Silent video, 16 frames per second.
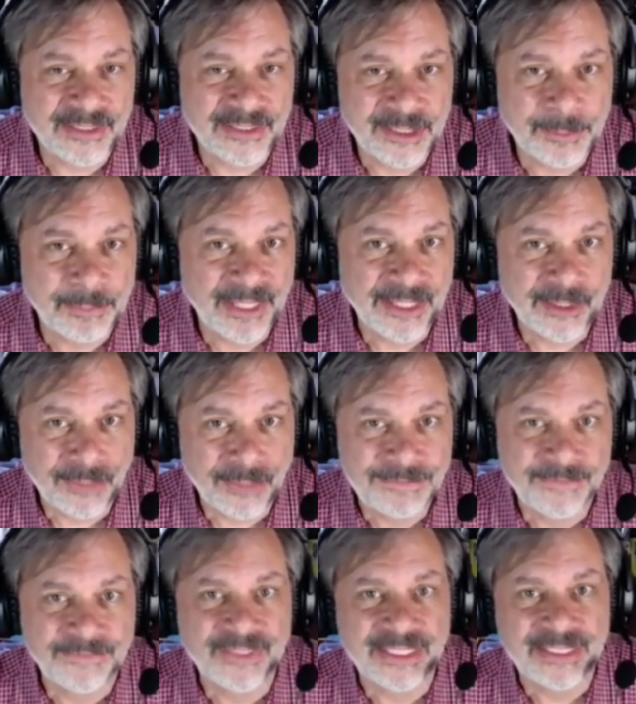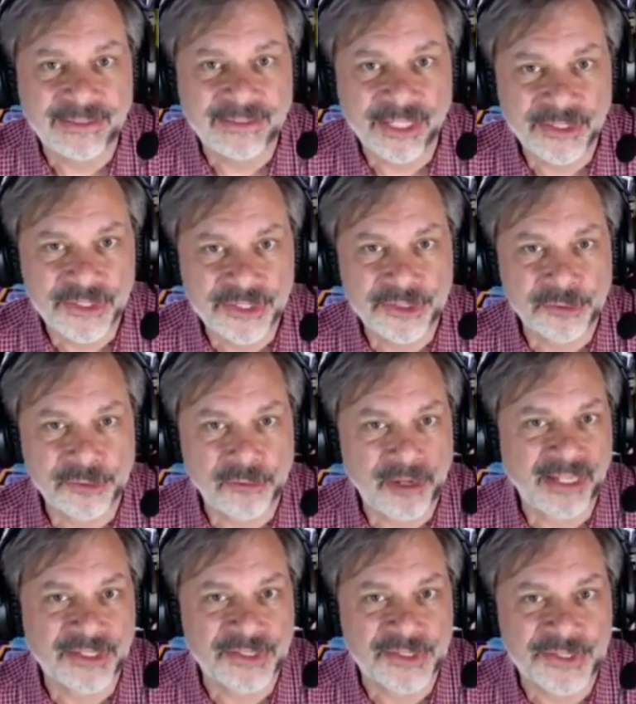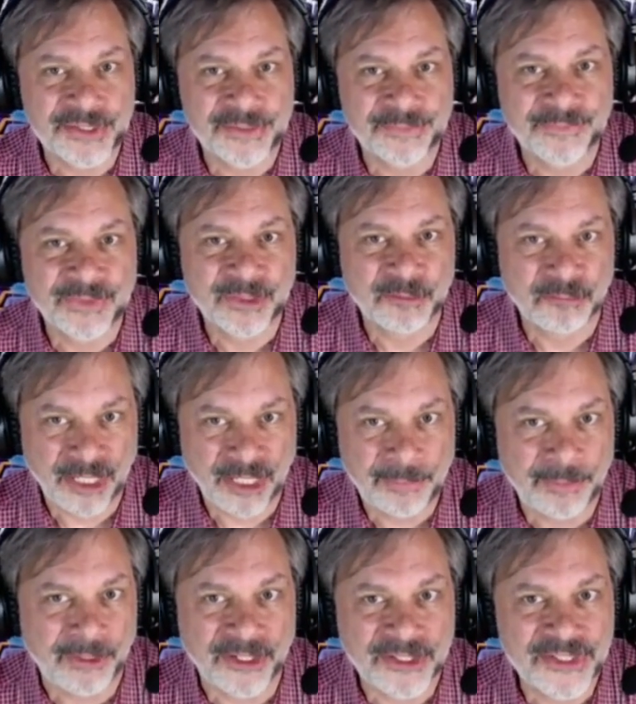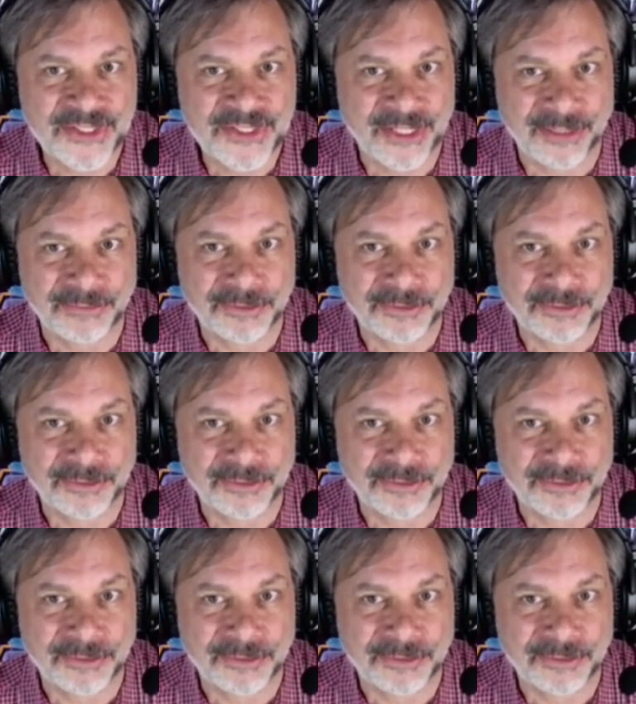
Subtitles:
to play off of the Dungeons and Dragons red box cover.